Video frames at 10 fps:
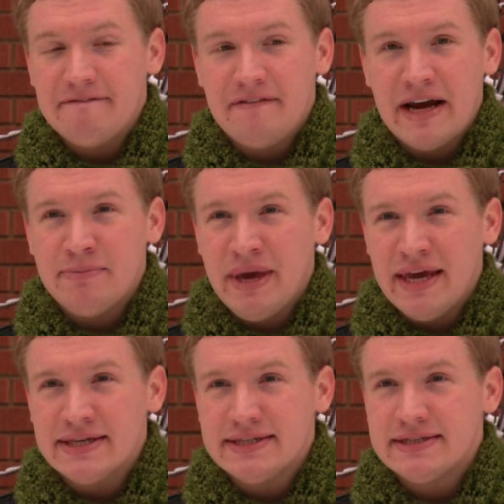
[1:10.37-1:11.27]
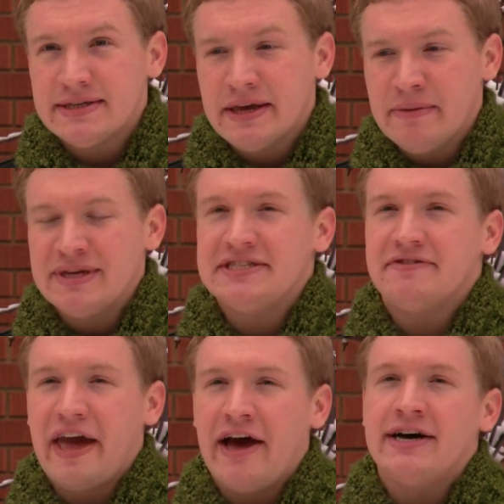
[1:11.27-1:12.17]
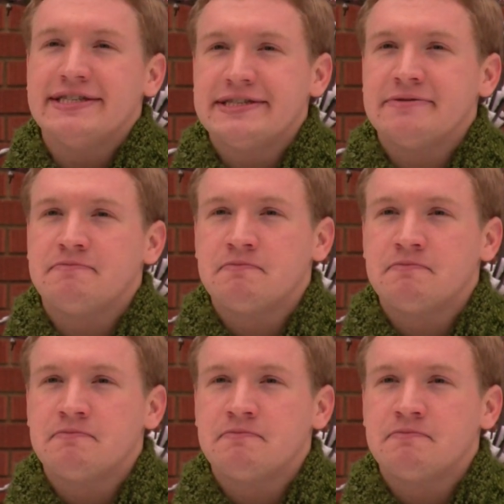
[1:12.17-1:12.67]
find peace in the midst of chaos.